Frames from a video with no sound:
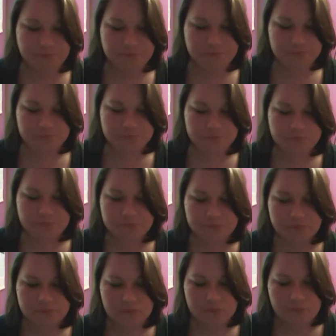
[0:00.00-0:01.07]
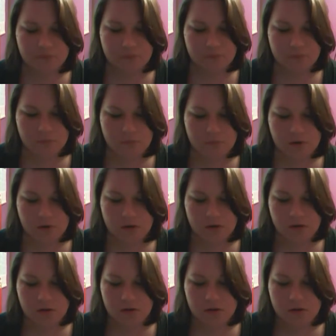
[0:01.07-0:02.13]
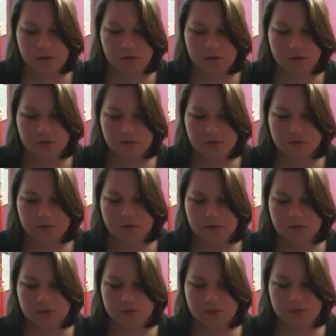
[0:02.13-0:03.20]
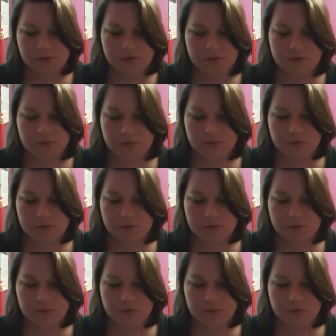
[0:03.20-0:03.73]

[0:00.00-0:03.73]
No one is speaking in this clip.